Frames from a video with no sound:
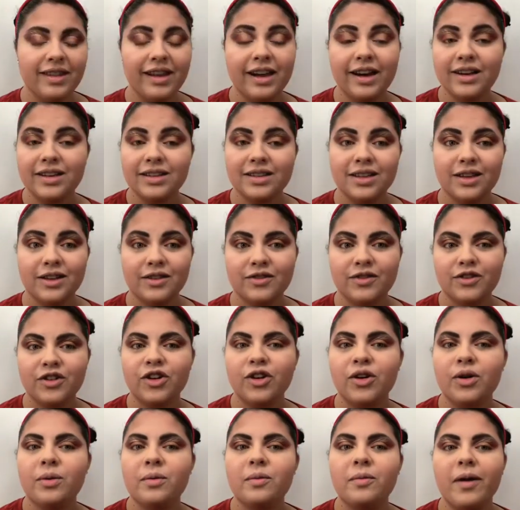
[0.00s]
Now it's time
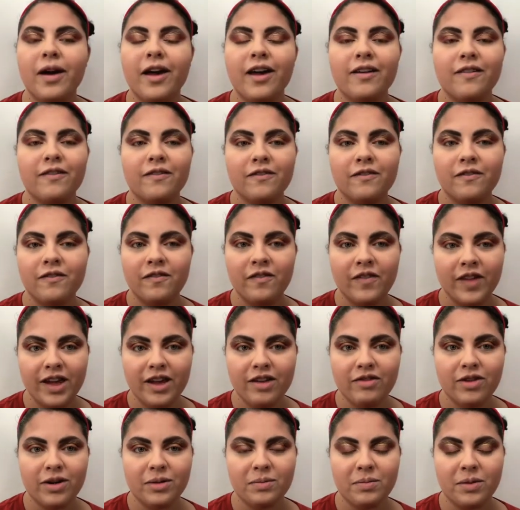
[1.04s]
for my
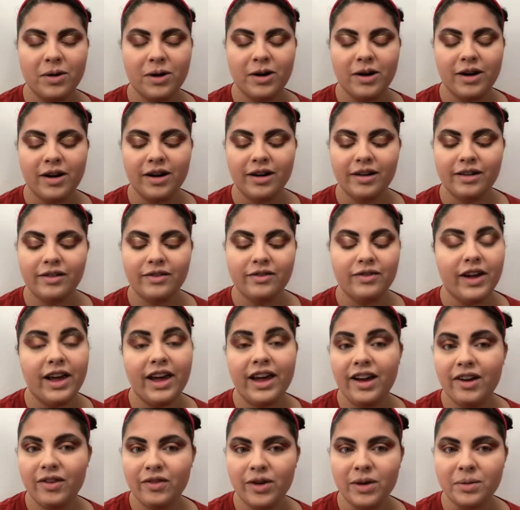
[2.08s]
favorite part of
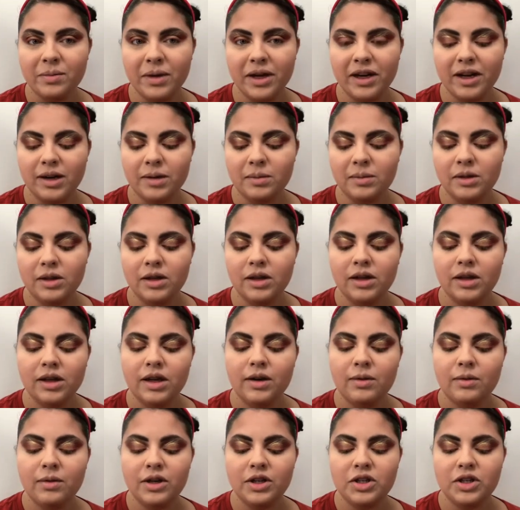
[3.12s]
every makeup look,
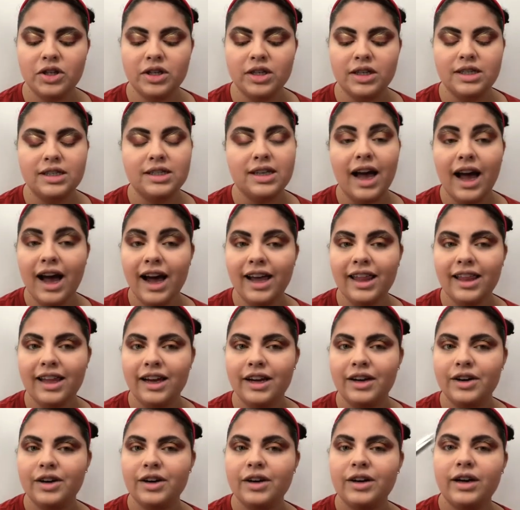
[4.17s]
which is
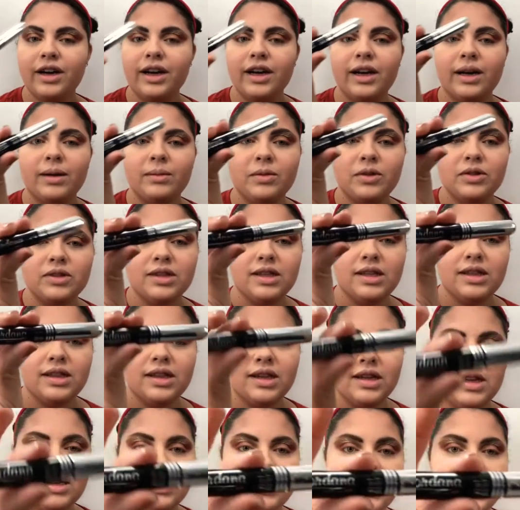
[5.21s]
eyeliner, and I'm using
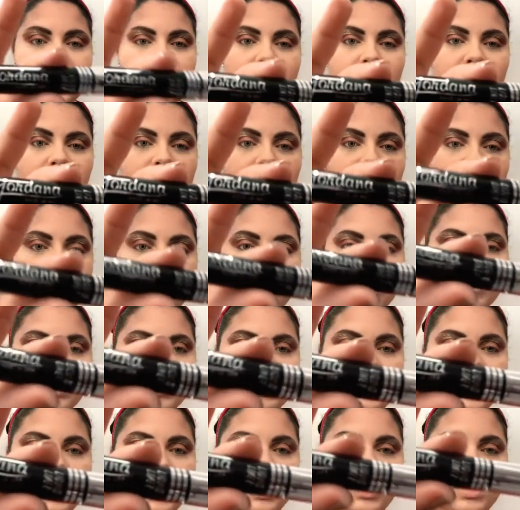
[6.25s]
this
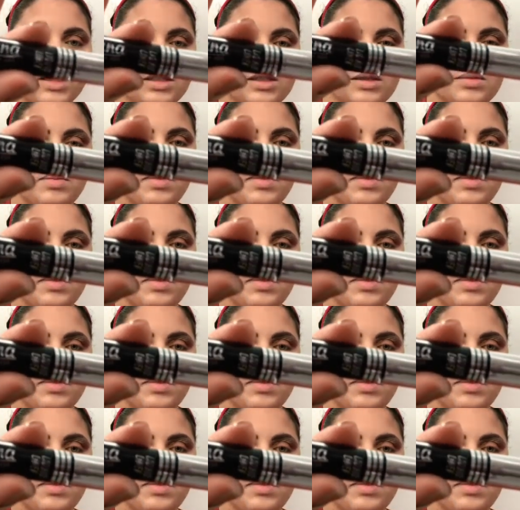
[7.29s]
Jordana's